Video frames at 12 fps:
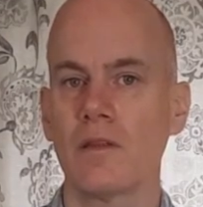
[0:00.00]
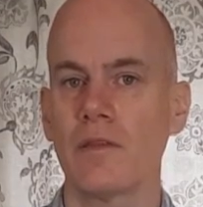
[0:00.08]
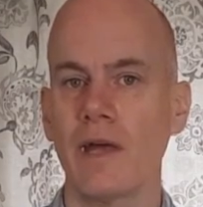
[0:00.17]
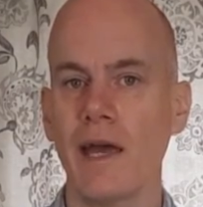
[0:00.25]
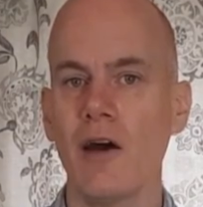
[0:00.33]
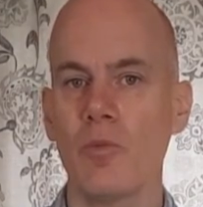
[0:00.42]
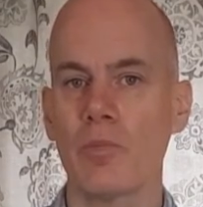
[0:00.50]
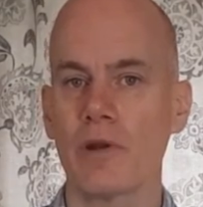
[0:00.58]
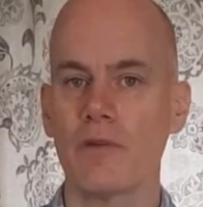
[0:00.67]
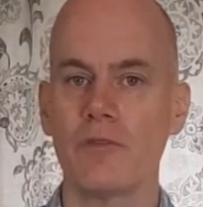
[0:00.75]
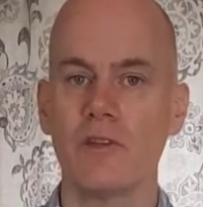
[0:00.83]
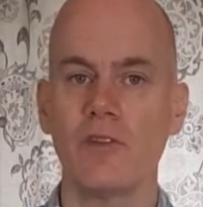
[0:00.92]
The
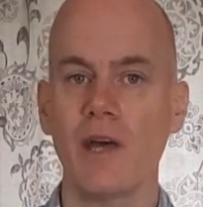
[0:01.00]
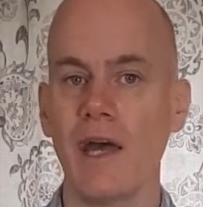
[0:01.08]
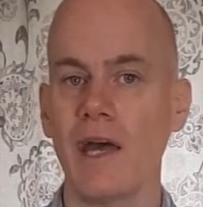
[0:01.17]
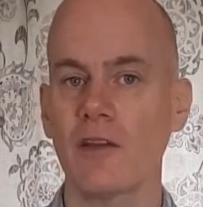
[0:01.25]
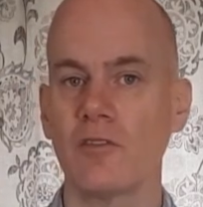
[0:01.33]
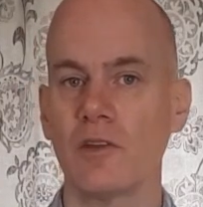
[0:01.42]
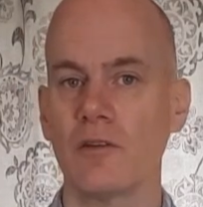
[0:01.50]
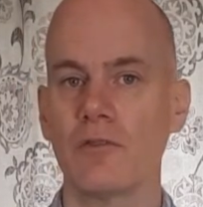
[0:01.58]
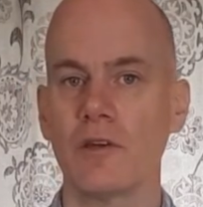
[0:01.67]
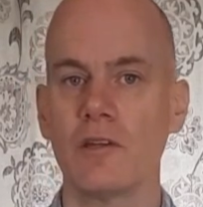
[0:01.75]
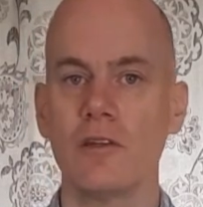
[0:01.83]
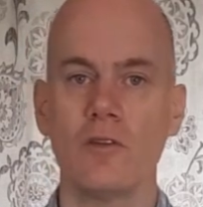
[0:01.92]
out-breath is active
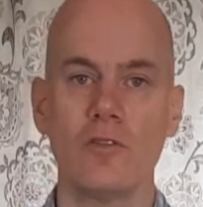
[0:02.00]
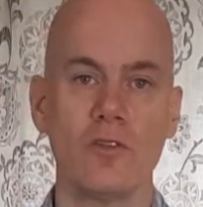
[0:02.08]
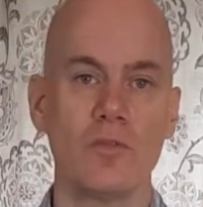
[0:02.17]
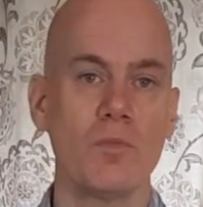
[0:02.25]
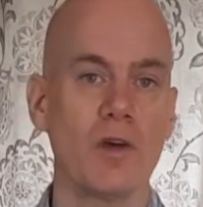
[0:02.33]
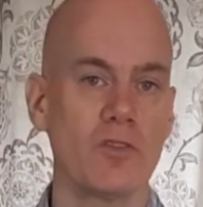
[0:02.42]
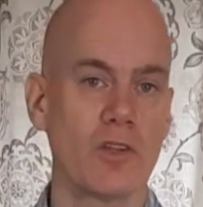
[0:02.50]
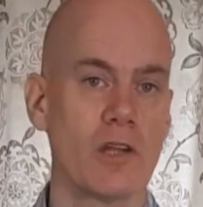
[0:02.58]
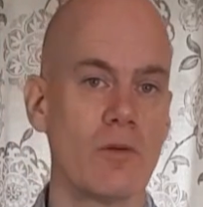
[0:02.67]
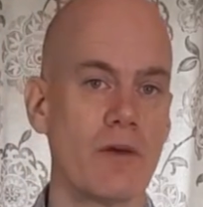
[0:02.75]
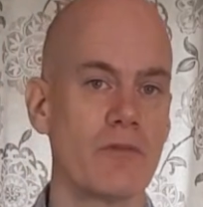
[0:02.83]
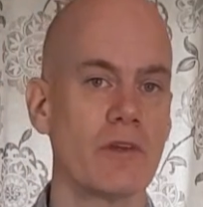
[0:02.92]
and uses
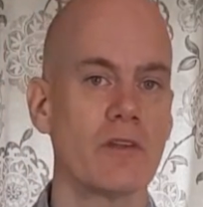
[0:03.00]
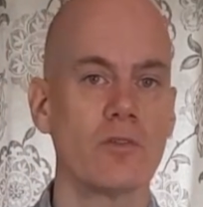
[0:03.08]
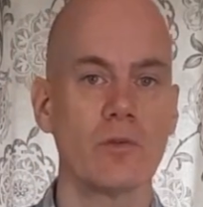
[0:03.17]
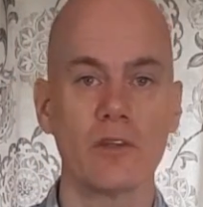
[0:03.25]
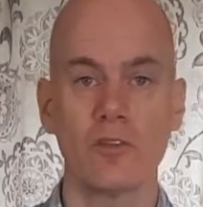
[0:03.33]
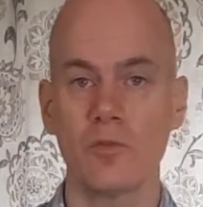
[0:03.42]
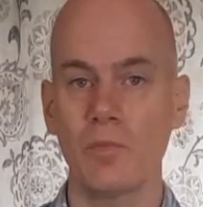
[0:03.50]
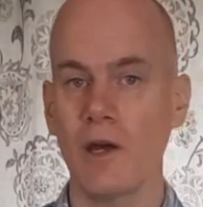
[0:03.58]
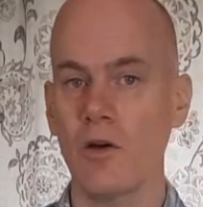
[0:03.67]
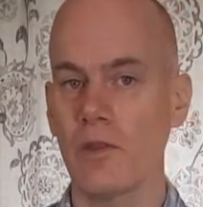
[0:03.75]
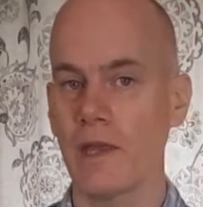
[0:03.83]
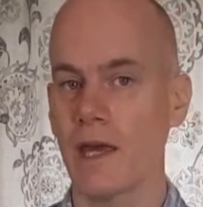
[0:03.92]
muscular effort to
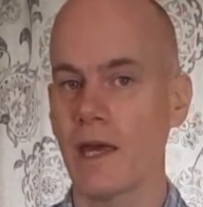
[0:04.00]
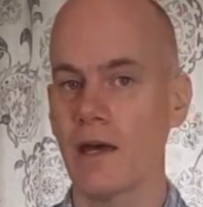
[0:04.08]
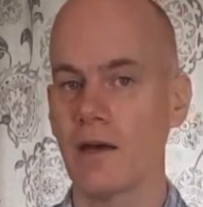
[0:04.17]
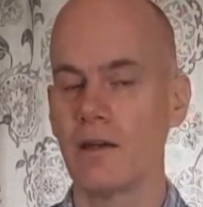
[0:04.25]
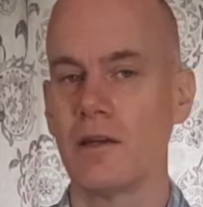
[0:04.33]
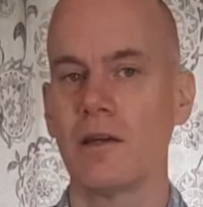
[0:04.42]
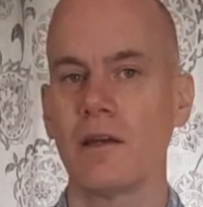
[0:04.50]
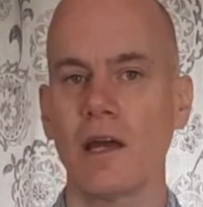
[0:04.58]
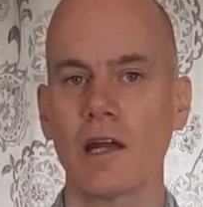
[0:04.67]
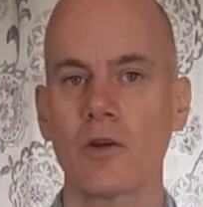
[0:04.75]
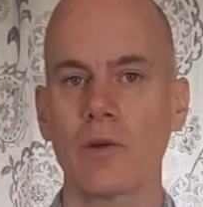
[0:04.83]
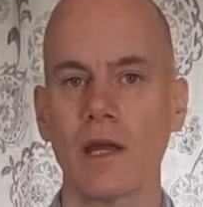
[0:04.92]
expel the air
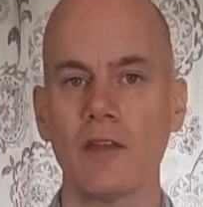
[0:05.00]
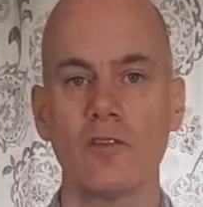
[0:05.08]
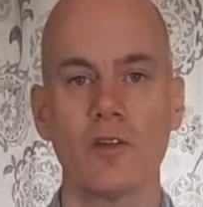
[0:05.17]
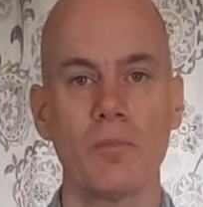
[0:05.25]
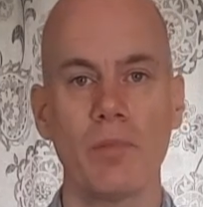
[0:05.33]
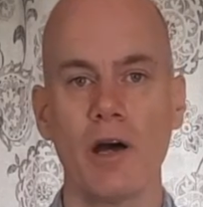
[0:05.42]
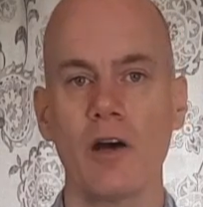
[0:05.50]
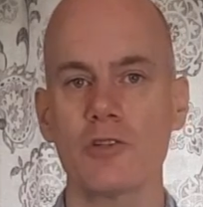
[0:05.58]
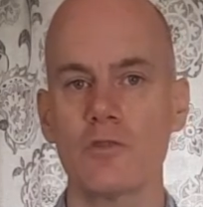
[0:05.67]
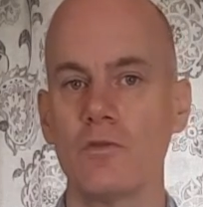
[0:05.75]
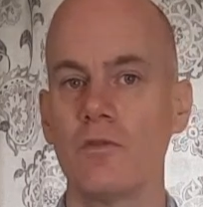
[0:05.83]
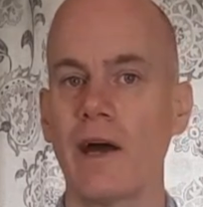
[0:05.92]
and creates a
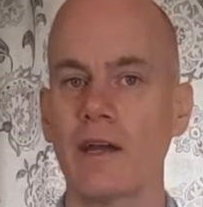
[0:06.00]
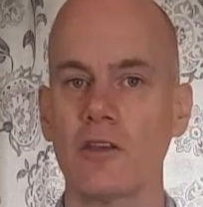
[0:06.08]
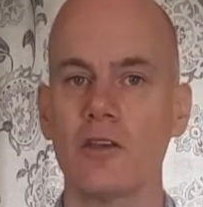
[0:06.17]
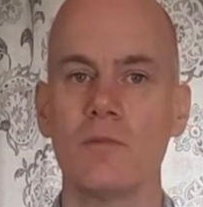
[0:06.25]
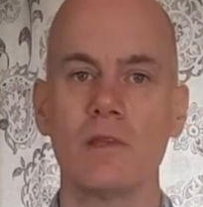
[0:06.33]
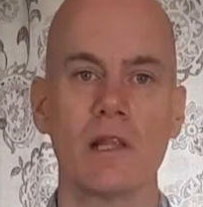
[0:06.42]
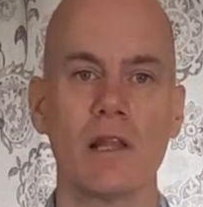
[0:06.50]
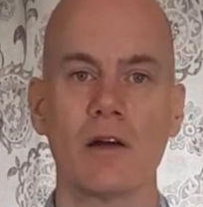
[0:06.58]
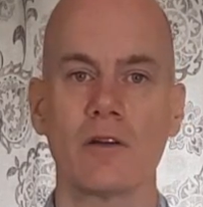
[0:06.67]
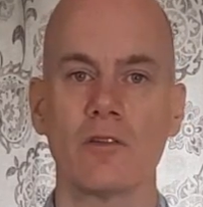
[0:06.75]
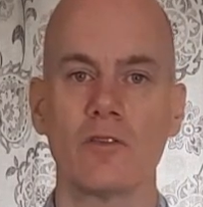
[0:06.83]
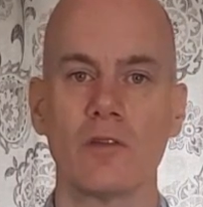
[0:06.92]
partial vacuum in the
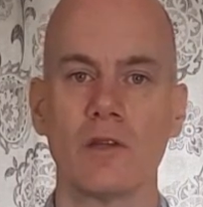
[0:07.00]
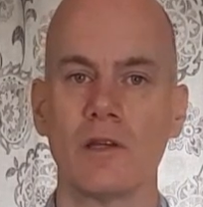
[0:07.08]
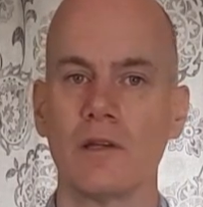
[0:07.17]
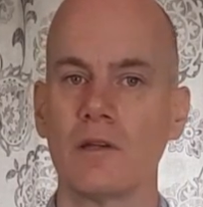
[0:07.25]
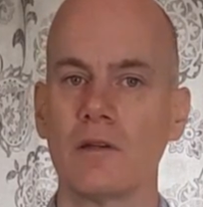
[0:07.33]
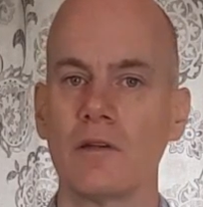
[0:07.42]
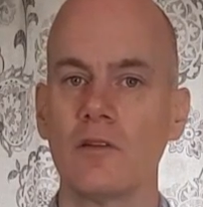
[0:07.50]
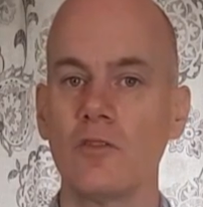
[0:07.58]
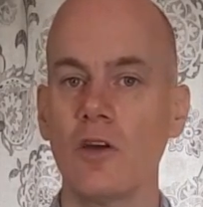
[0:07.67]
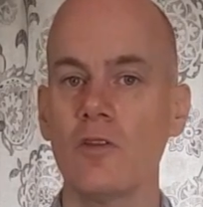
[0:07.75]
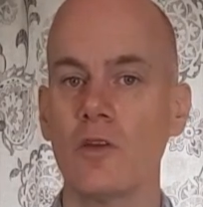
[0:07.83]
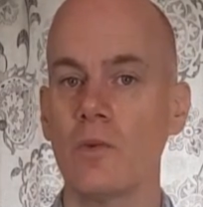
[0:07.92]
lungs,
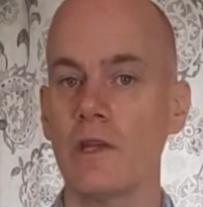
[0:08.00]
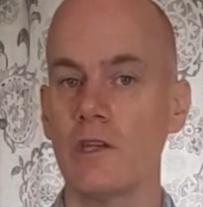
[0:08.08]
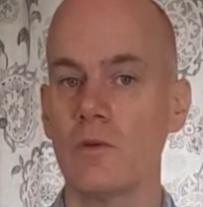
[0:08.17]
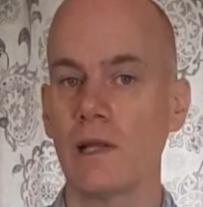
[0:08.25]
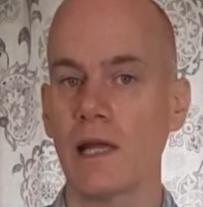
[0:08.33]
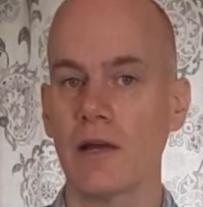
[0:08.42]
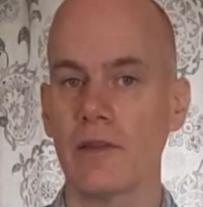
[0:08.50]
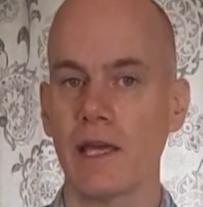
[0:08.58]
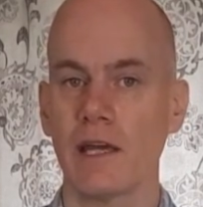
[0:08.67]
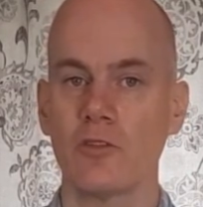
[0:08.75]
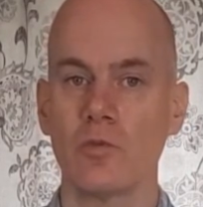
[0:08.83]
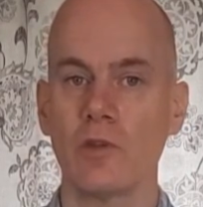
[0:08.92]
so that when you allow the
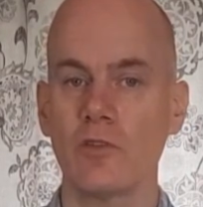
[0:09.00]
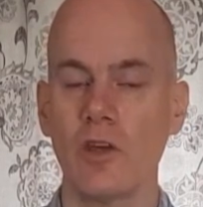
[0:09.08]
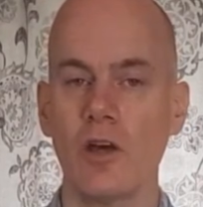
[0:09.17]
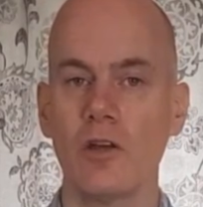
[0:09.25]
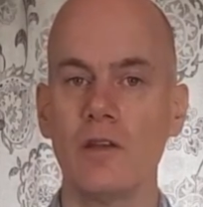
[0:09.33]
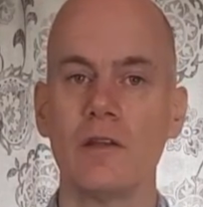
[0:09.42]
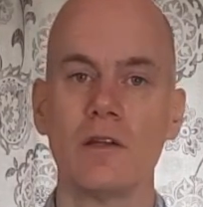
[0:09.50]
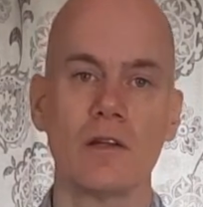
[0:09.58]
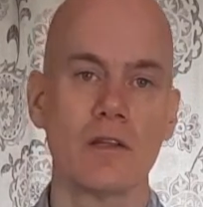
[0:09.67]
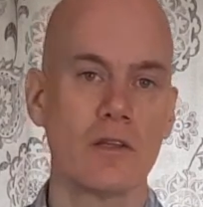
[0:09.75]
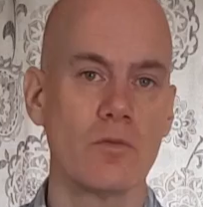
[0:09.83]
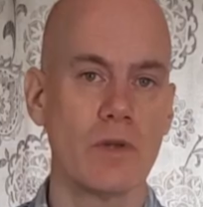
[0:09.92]
air to return,
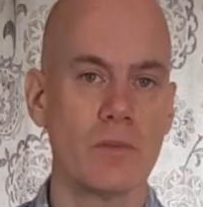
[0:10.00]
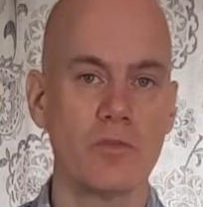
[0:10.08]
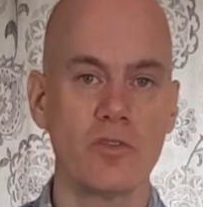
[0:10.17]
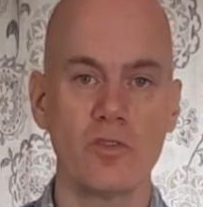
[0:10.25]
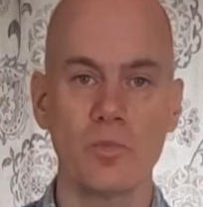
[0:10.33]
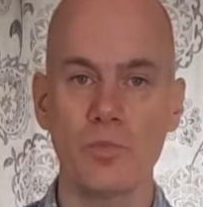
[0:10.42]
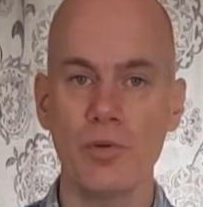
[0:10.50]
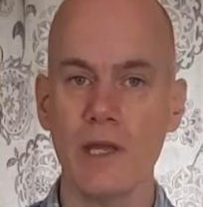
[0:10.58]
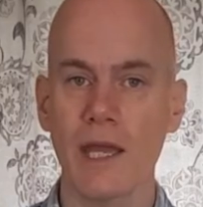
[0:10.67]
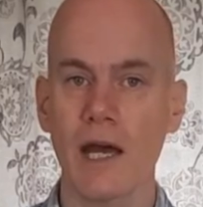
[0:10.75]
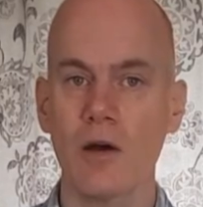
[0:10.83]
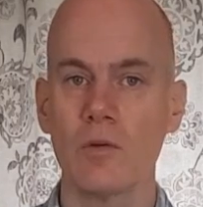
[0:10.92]
the ribs
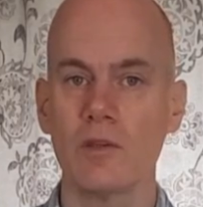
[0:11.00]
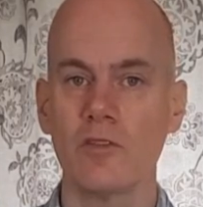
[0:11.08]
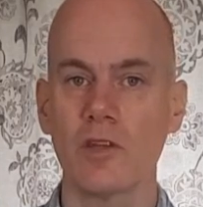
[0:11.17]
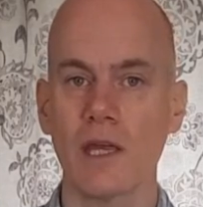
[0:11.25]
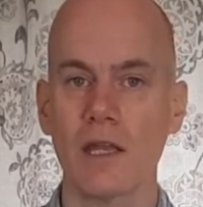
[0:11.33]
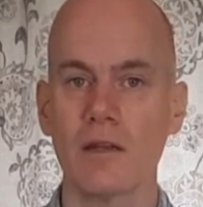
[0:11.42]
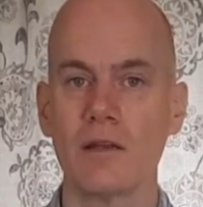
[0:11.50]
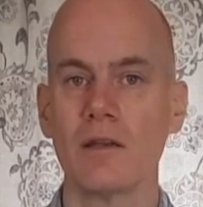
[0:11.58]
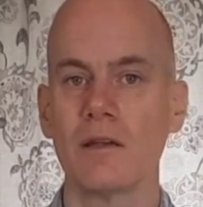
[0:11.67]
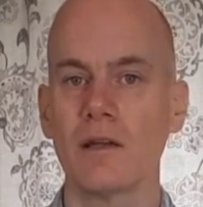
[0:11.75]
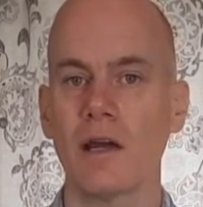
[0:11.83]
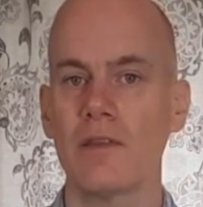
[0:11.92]
spring outwards again
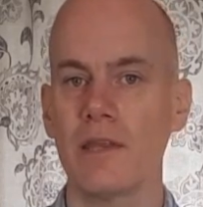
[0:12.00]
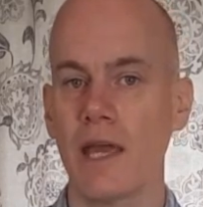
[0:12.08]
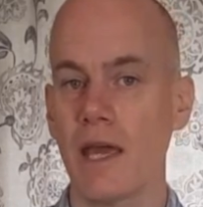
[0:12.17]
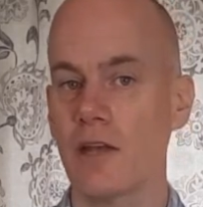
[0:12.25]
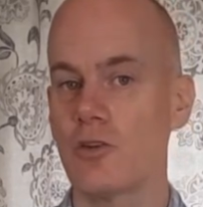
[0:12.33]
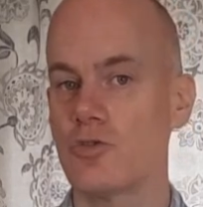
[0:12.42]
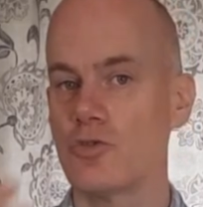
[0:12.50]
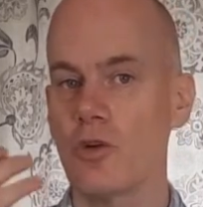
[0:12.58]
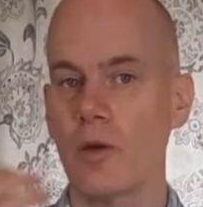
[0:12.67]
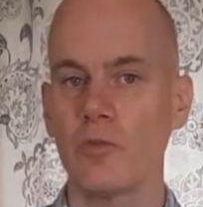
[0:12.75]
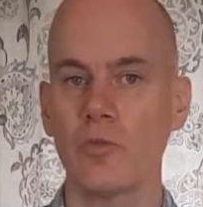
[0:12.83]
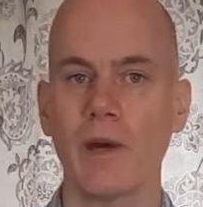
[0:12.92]
and the air
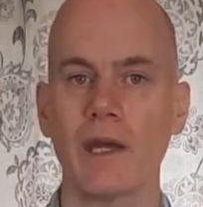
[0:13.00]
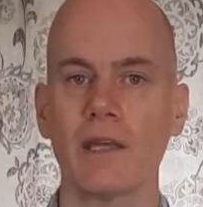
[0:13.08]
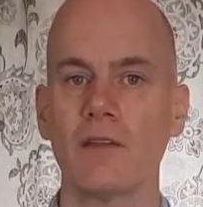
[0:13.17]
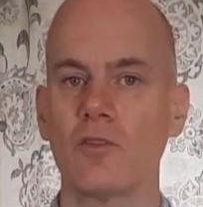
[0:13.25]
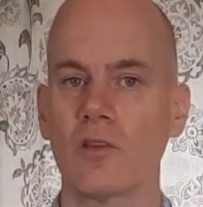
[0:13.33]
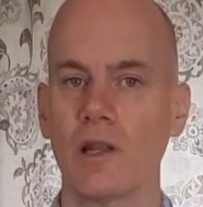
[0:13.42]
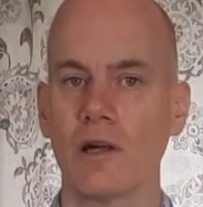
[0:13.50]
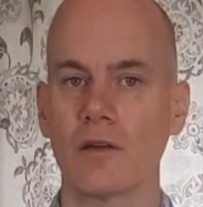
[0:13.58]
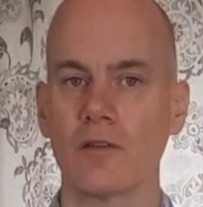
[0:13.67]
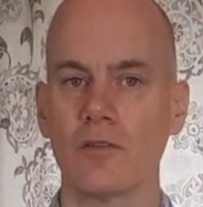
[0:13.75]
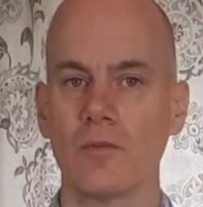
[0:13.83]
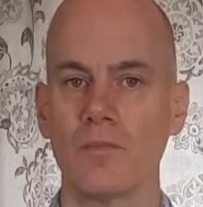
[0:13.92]
drops back into the lungs.